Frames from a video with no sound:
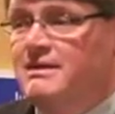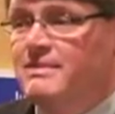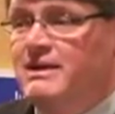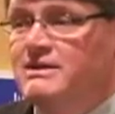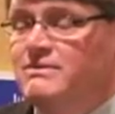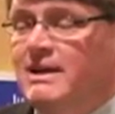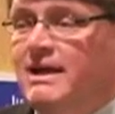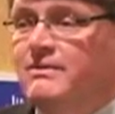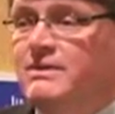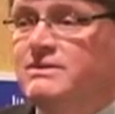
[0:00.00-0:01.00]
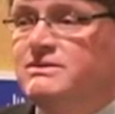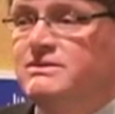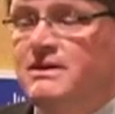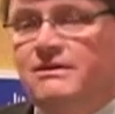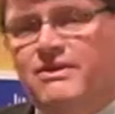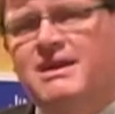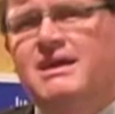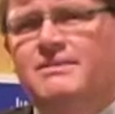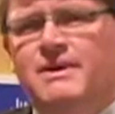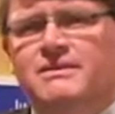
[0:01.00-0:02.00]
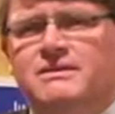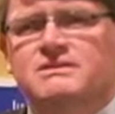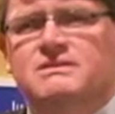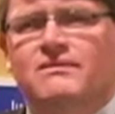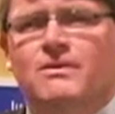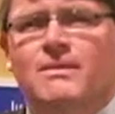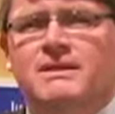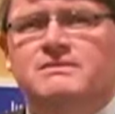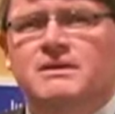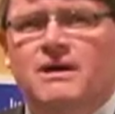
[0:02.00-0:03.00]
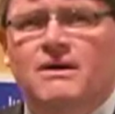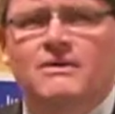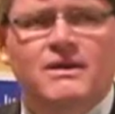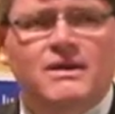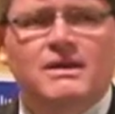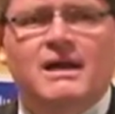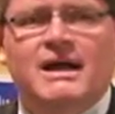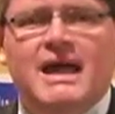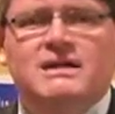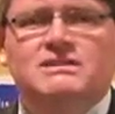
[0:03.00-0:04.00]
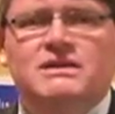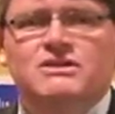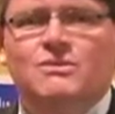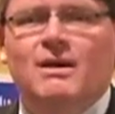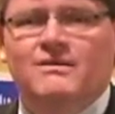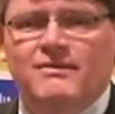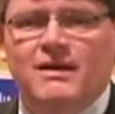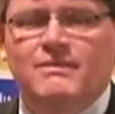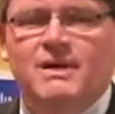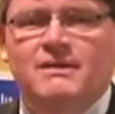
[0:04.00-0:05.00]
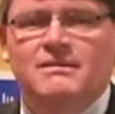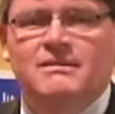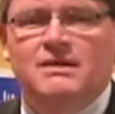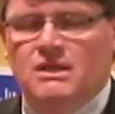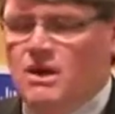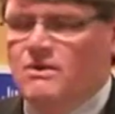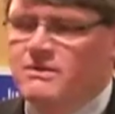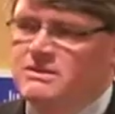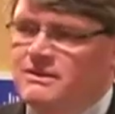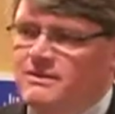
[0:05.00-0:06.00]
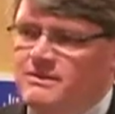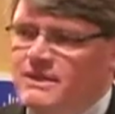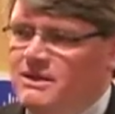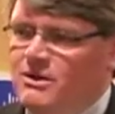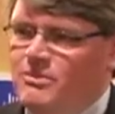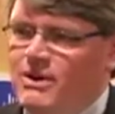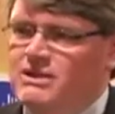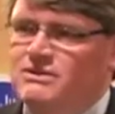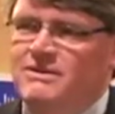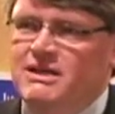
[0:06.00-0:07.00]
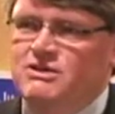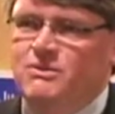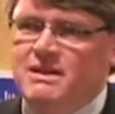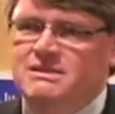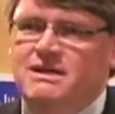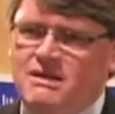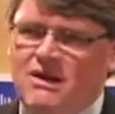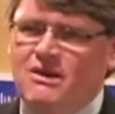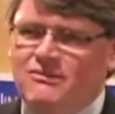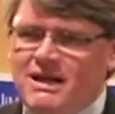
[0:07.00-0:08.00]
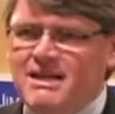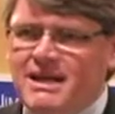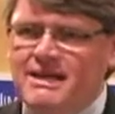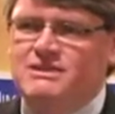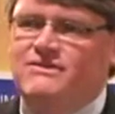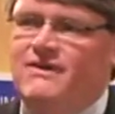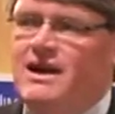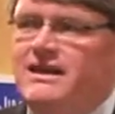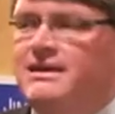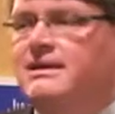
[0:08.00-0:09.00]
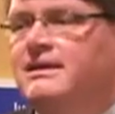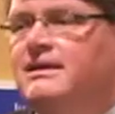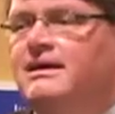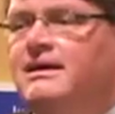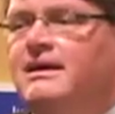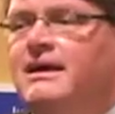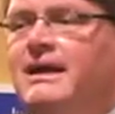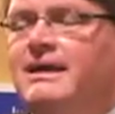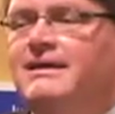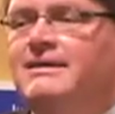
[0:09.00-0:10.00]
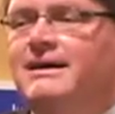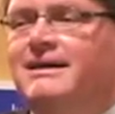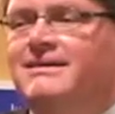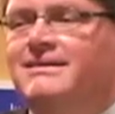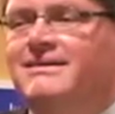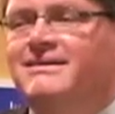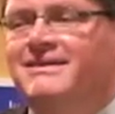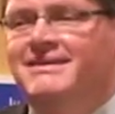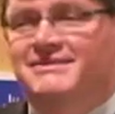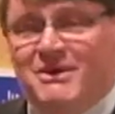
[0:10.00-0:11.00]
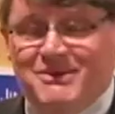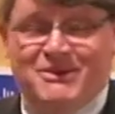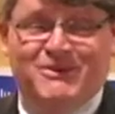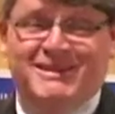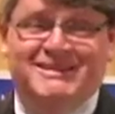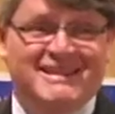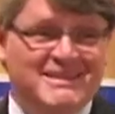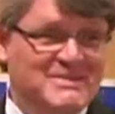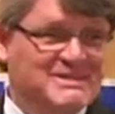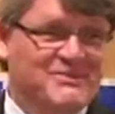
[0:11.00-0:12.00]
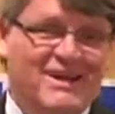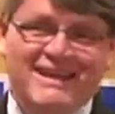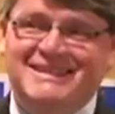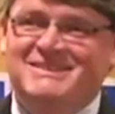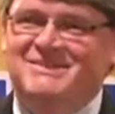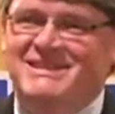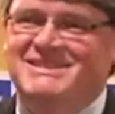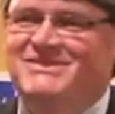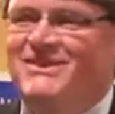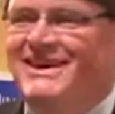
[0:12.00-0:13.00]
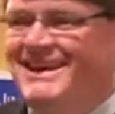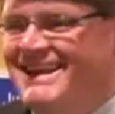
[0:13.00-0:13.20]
because when I was thinking about this several months ago, I asked each one of them, and alone, so there would be no pressure, and each one said, no, run again, it's fun. And so according to them, it's fun, so it is fun.